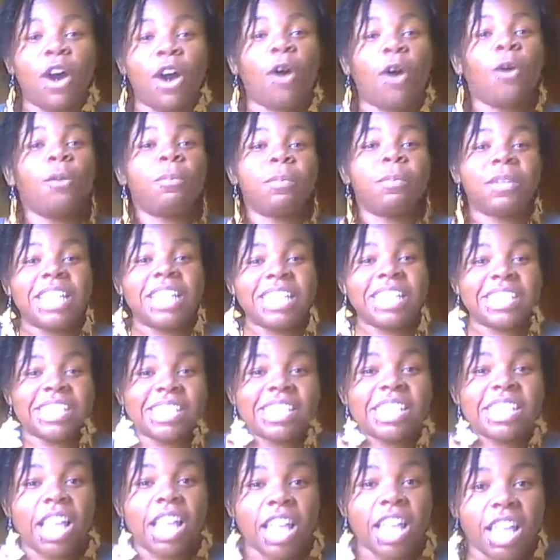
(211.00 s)

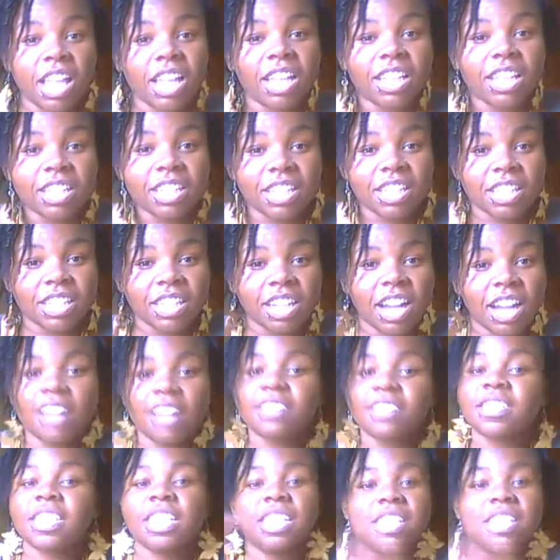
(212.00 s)
Opening scene
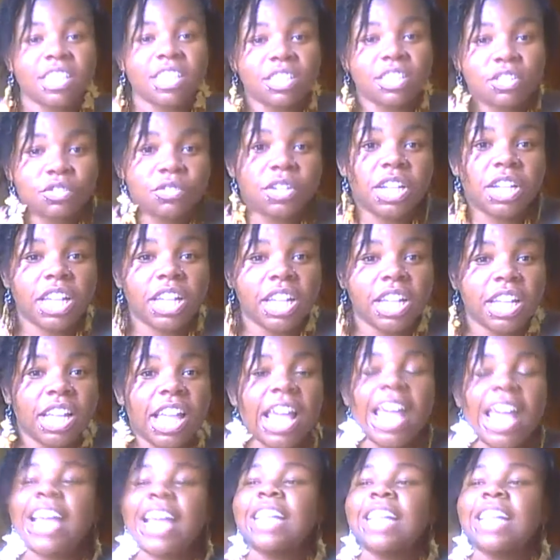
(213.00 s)
of season 3